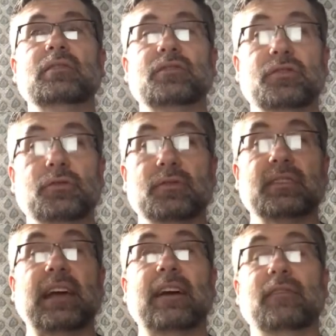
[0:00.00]
students
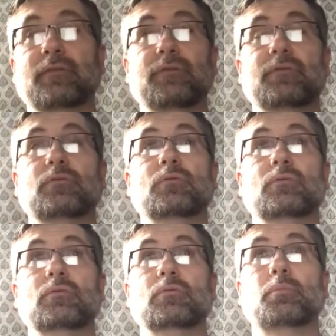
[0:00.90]
have
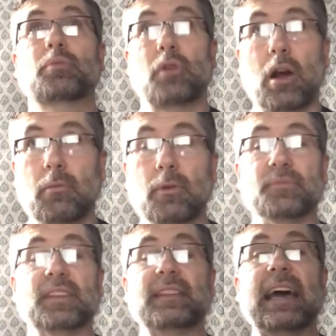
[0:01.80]
problems
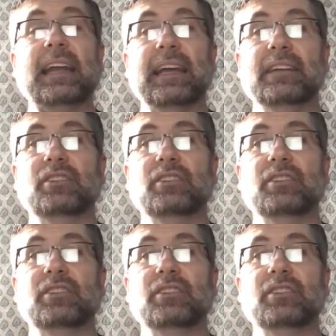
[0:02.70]
at that age